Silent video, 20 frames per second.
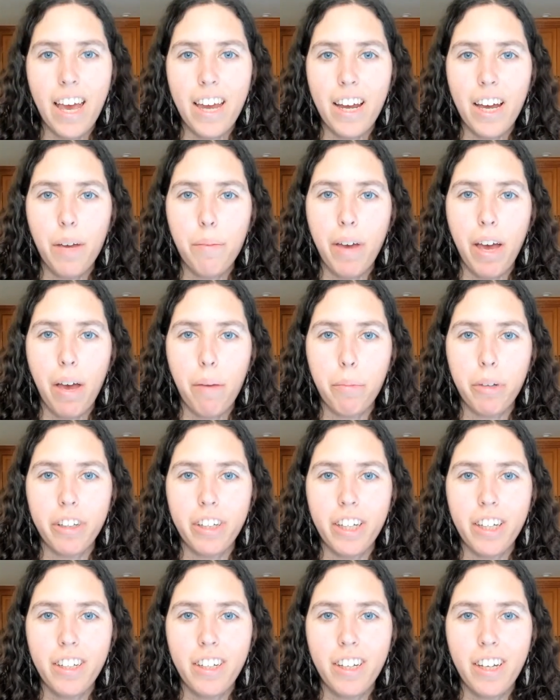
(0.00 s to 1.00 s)
I'm
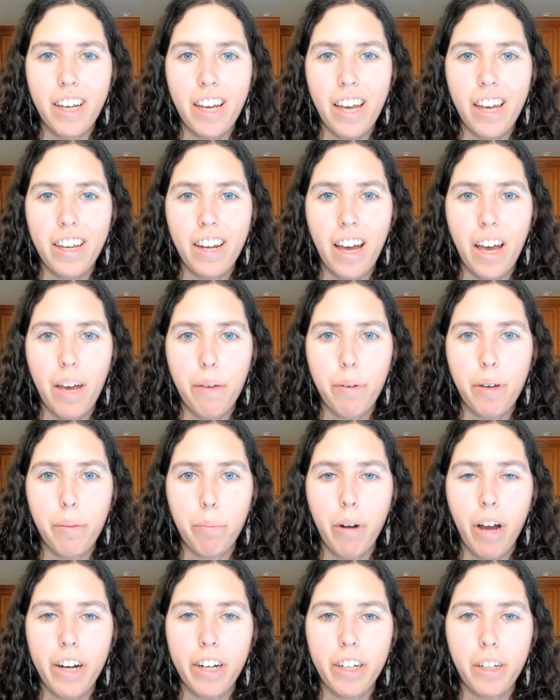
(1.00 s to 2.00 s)
Emily, and I'm a
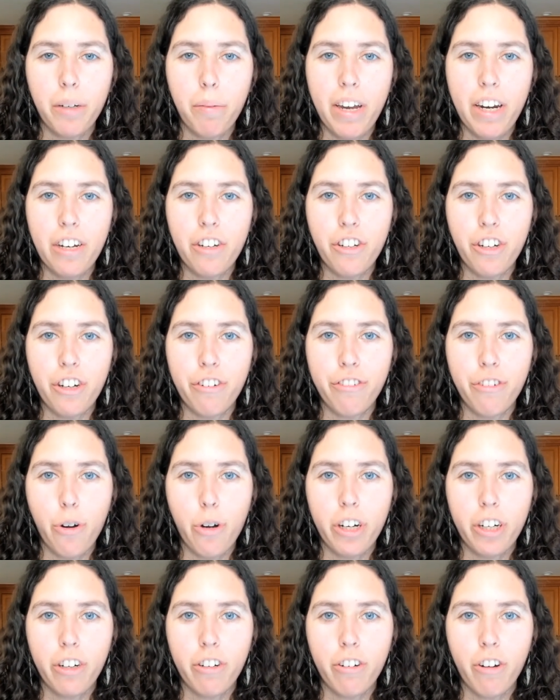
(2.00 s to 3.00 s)
product manager for
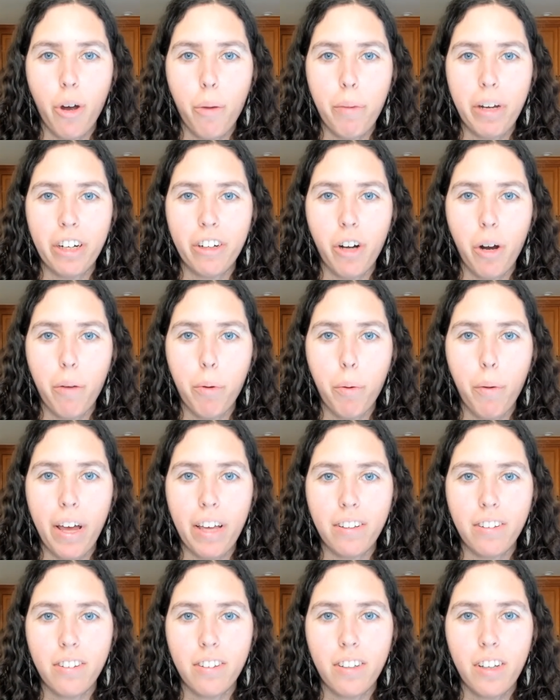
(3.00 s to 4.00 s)
Chrome and Chrome
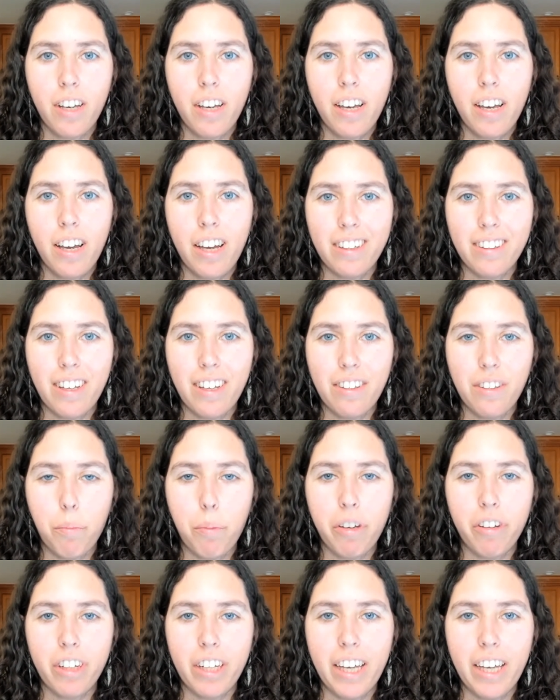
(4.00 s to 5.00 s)
OS
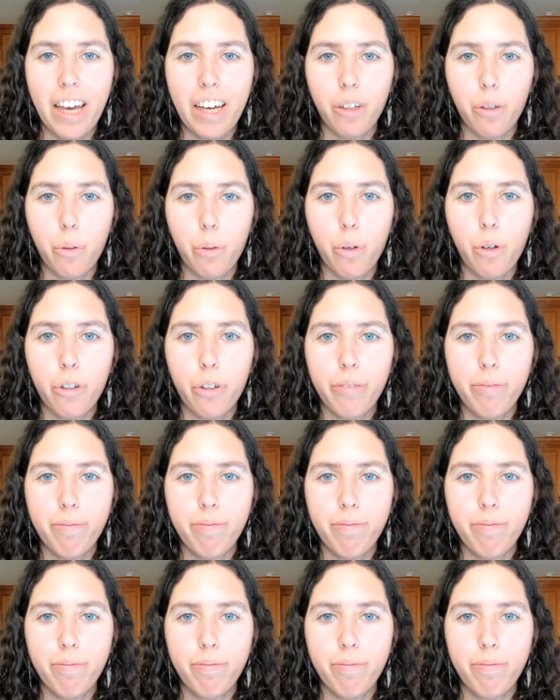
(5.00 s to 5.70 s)
accessibility at Google.